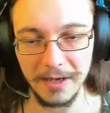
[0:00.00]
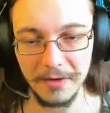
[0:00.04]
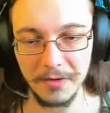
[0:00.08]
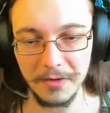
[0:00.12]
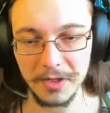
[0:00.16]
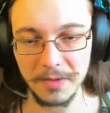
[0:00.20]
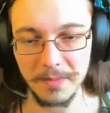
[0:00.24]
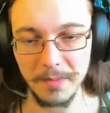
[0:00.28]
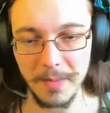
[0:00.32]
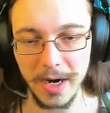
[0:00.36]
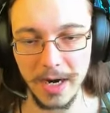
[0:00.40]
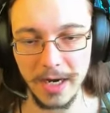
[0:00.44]
I'm
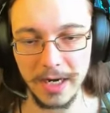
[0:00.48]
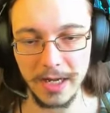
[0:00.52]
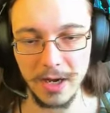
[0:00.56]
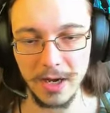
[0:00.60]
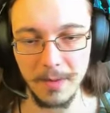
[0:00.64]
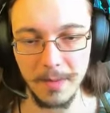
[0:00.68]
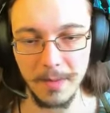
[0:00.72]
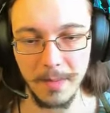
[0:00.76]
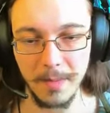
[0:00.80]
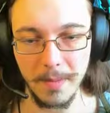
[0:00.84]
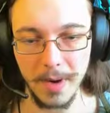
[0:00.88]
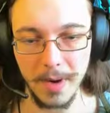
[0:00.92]
just mining up
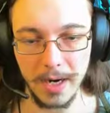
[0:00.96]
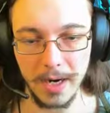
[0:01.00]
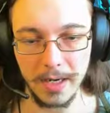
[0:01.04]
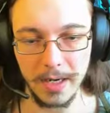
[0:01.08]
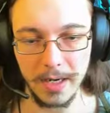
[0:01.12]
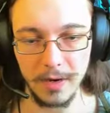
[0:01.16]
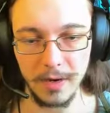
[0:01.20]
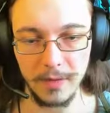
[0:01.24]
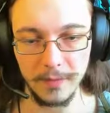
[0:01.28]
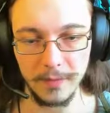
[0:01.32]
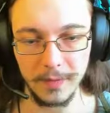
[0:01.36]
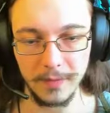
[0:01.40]
my mind
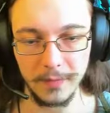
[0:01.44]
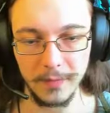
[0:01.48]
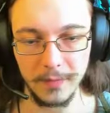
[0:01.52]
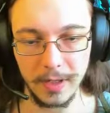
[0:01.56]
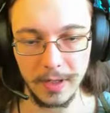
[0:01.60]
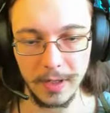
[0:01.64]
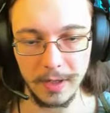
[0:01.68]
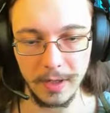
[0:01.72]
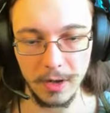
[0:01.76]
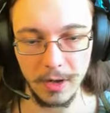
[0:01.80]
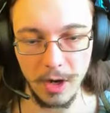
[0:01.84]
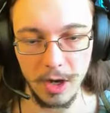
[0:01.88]
now for
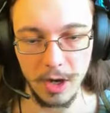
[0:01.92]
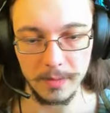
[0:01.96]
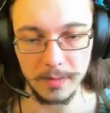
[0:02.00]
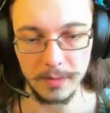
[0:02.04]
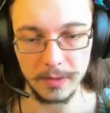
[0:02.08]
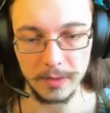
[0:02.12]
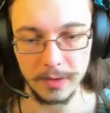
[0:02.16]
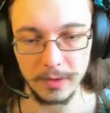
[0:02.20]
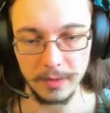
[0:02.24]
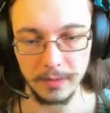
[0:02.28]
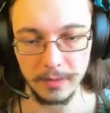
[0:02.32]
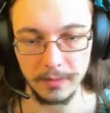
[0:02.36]
freaking
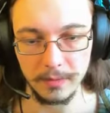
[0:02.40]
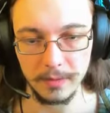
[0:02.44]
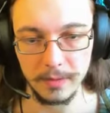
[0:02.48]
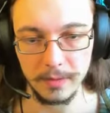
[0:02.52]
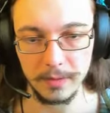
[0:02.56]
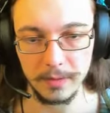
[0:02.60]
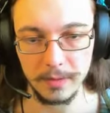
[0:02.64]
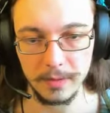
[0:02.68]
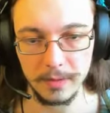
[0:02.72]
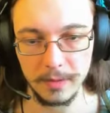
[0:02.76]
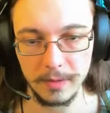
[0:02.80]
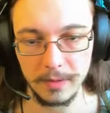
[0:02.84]
cobblestone
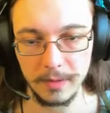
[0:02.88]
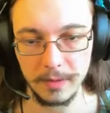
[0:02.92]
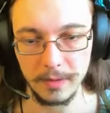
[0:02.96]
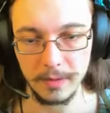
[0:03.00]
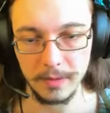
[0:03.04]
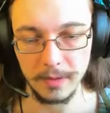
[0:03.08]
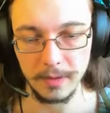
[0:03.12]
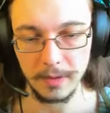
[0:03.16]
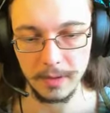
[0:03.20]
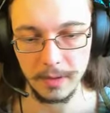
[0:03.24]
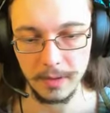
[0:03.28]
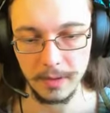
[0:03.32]

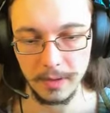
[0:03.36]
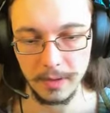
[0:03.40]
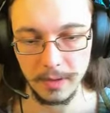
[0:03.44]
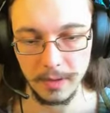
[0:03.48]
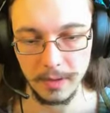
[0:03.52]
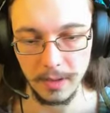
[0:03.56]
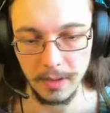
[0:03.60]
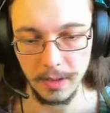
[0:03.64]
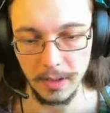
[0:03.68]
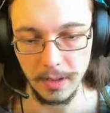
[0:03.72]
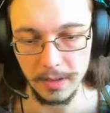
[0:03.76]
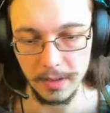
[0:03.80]

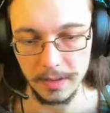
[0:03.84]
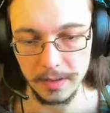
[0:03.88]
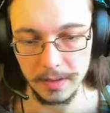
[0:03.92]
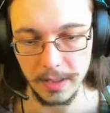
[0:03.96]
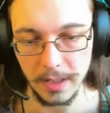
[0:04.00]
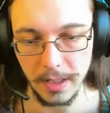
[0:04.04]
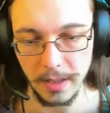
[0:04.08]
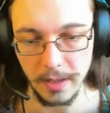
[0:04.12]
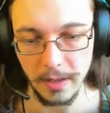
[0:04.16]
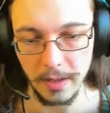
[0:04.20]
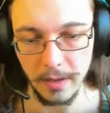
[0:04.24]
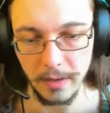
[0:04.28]

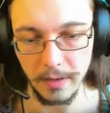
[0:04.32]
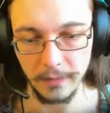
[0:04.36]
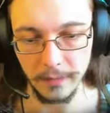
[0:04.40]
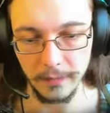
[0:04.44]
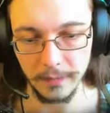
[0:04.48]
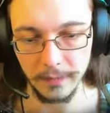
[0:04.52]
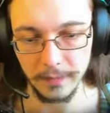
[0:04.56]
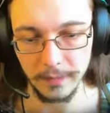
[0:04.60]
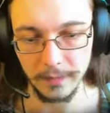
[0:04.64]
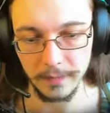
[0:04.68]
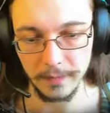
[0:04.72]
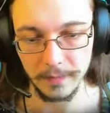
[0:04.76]
instead
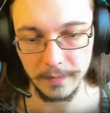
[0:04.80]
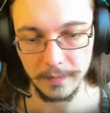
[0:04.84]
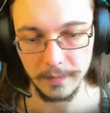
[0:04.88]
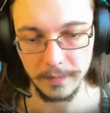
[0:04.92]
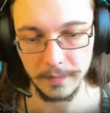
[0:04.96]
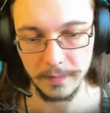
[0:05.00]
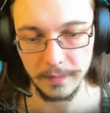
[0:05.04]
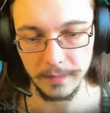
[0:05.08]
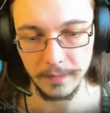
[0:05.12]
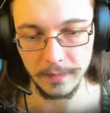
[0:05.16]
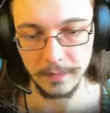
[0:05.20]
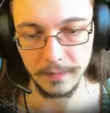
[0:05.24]
of
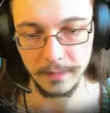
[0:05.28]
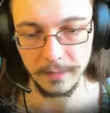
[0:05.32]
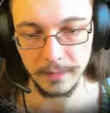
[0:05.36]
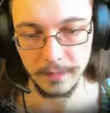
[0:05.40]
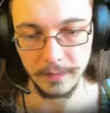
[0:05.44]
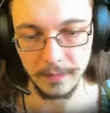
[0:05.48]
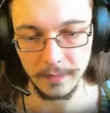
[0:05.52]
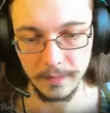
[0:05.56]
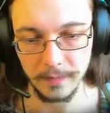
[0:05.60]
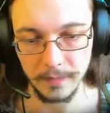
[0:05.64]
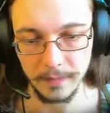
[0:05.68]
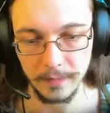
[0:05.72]

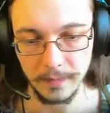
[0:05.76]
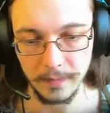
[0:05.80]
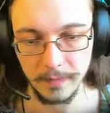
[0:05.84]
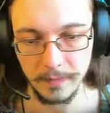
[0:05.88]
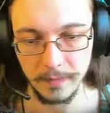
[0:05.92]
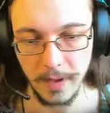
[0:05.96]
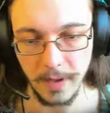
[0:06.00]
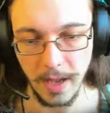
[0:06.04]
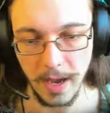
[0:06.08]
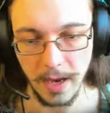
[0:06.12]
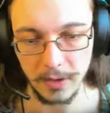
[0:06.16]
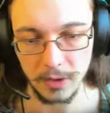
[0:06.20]

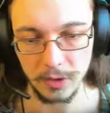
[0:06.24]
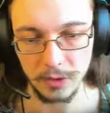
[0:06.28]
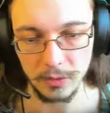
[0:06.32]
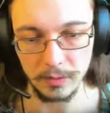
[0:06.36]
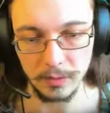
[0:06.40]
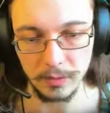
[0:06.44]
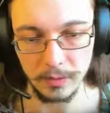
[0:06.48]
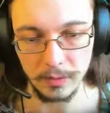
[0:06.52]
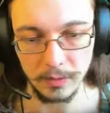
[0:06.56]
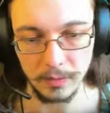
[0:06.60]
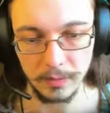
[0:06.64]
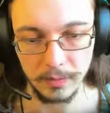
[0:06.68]

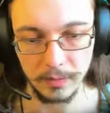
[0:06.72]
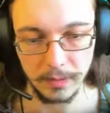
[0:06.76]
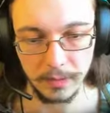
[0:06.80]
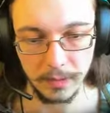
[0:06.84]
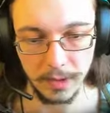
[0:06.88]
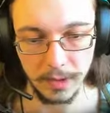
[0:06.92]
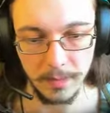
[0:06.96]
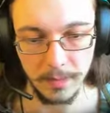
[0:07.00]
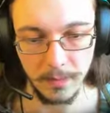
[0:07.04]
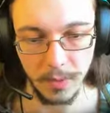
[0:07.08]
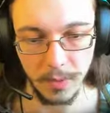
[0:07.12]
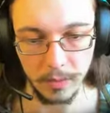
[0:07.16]
actual
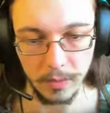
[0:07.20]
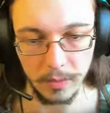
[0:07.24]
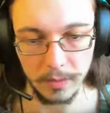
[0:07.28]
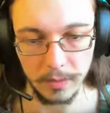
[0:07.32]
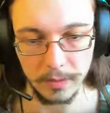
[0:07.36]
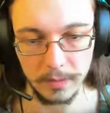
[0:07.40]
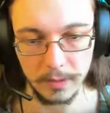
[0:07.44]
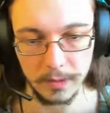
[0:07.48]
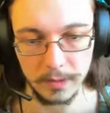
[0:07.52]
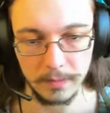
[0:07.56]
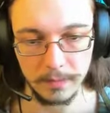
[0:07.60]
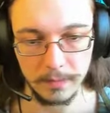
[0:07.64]

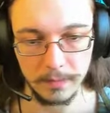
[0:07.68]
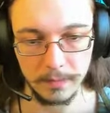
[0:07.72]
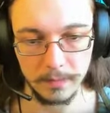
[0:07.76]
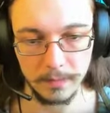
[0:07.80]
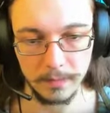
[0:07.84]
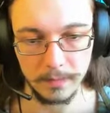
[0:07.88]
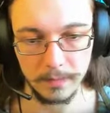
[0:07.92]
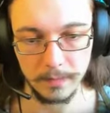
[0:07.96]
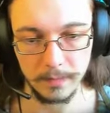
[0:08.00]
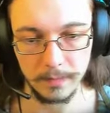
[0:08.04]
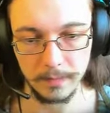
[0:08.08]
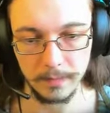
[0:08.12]
important
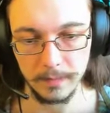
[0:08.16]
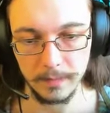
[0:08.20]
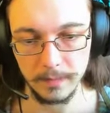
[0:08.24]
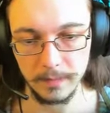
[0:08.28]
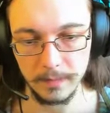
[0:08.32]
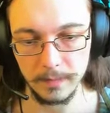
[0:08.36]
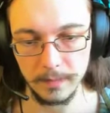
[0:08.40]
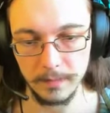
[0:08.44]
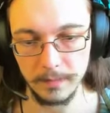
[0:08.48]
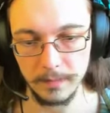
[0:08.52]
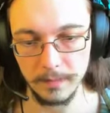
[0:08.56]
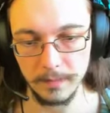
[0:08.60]

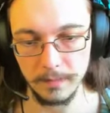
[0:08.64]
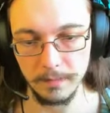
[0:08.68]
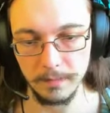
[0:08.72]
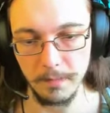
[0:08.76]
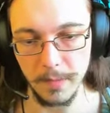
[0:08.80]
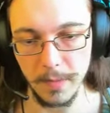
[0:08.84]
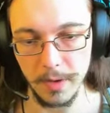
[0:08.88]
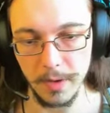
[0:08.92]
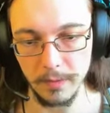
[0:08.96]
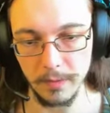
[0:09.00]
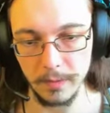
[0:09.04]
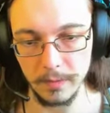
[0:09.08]

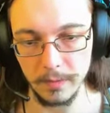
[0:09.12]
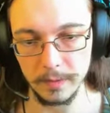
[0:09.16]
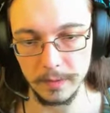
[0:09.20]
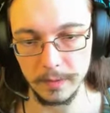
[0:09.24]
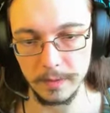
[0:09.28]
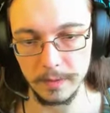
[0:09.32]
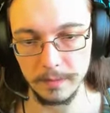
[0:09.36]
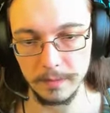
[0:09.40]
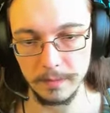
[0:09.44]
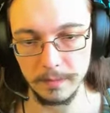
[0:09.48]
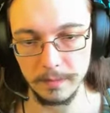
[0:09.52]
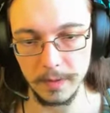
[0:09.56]

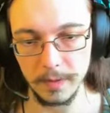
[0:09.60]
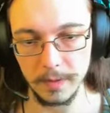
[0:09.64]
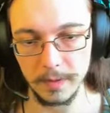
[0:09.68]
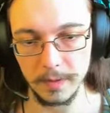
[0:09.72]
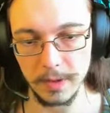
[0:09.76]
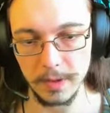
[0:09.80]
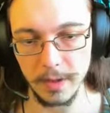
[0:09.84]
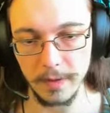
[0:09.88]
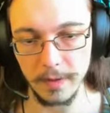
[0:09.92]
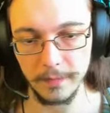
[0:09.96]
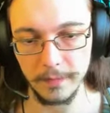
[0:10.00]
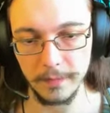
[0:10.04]
minerals and
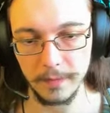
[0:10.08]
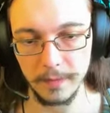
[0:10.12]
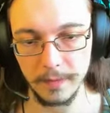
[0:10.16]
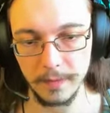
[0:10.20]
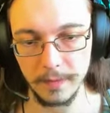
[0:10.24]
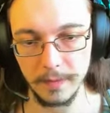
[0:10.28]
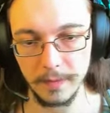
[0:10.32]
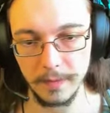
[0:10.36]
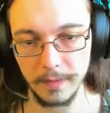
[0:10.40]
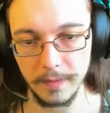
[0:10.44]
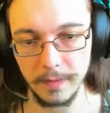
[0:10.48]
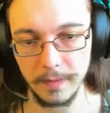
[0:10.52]
stuff.
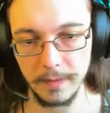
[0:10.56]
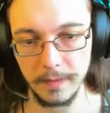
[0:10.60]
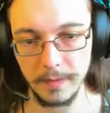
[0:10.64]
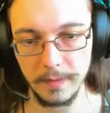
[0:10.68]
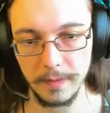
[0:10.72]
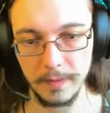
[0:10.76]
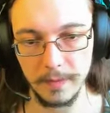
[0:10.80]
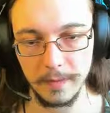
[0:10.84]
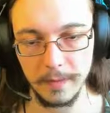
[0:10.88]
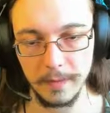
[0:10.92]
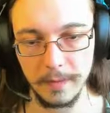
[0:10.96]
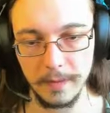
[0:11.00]

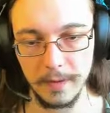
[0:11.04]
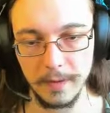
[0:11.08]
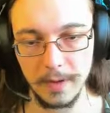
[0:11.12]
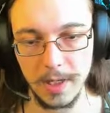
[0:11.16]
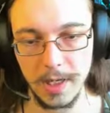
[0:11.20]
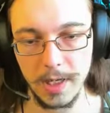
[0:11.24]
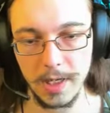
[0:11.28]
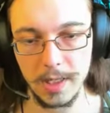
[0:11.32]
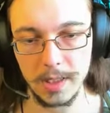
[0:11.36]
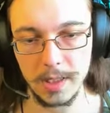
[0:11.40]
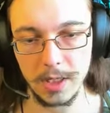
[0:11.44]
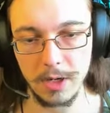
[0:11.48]

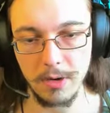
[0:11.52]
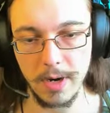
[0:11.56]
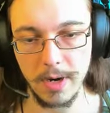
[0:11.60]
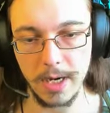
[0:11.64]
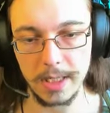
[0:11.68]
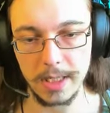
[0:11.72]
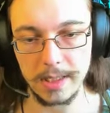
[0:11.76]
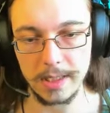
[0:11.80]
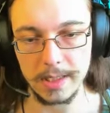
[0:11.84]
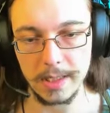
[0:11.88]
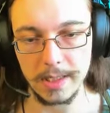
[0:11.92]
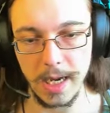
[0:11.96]
It's
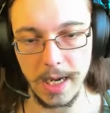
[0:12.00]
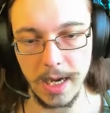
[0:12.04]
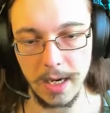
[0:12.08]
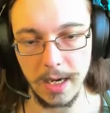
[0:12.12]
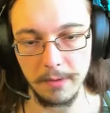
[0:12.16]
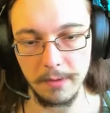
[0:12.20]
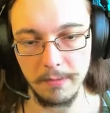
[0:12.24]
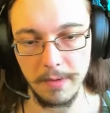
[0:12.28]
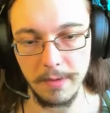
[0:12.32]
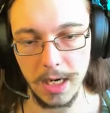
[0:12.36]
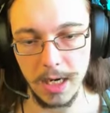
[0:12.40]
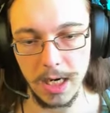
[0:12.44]
quite
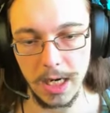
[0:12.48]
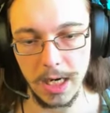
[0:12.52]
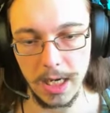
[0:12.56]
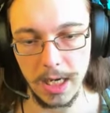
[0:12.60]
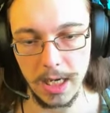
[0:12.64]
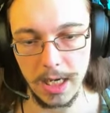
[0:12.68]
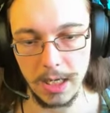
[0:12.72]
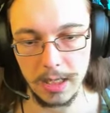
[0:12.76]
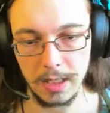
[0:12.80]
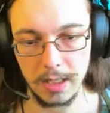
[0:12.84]
sad, really.